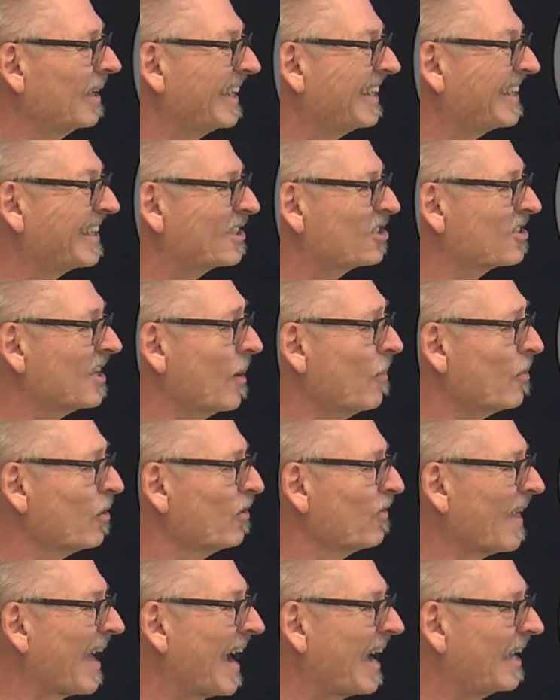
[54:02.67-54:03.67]
December of
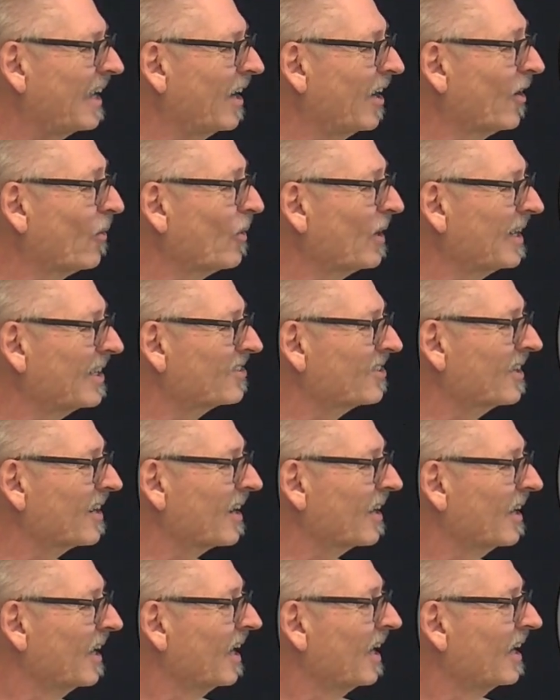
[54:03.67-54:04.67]
that year when he said,
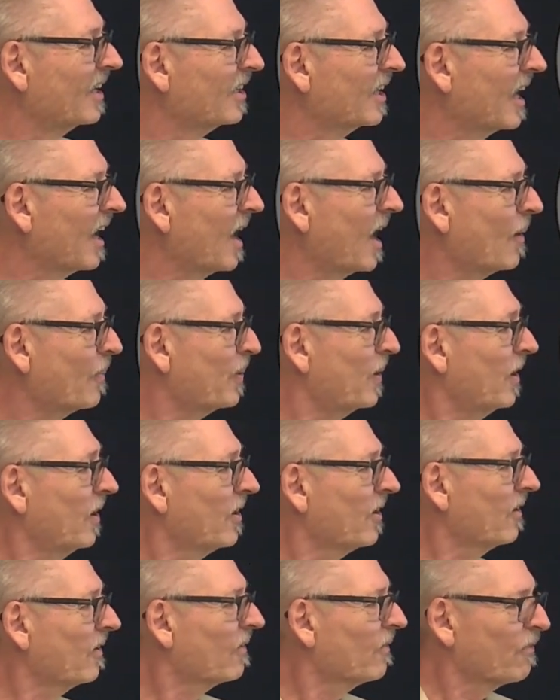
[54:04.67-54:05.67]
"Up
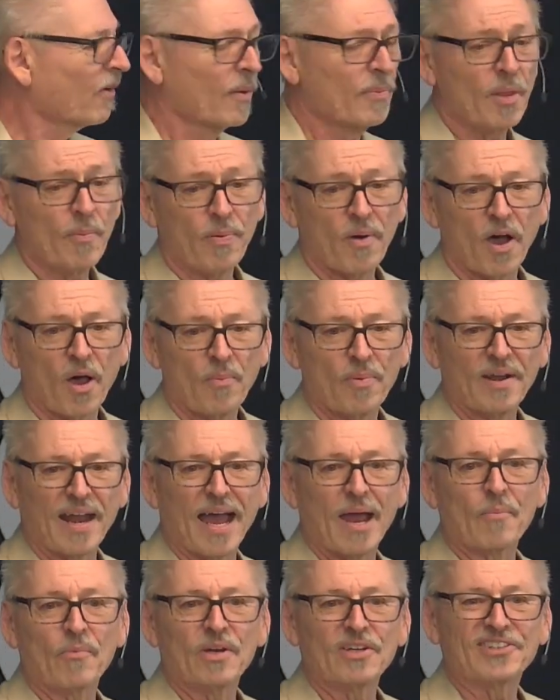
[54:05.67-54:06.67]
here from the pulpit,
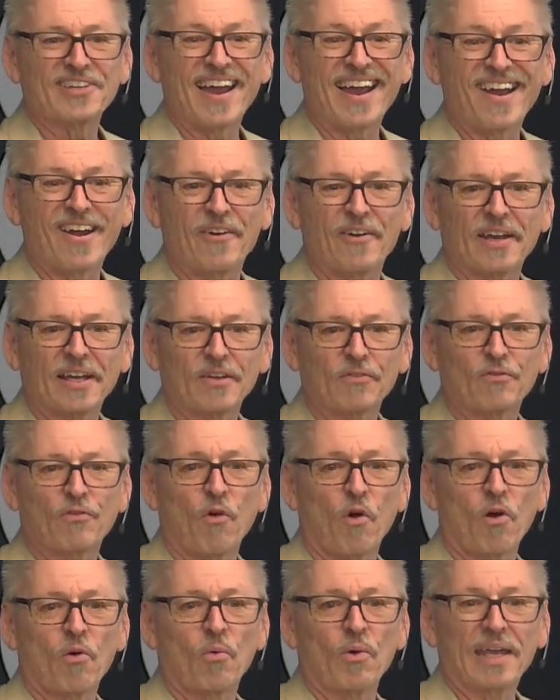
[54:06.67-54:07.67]
I'm retiring in
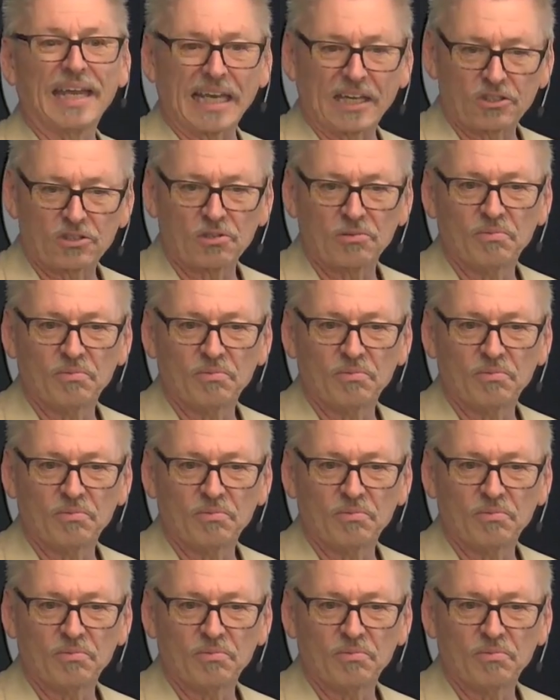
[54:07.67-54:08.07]
4 weeks."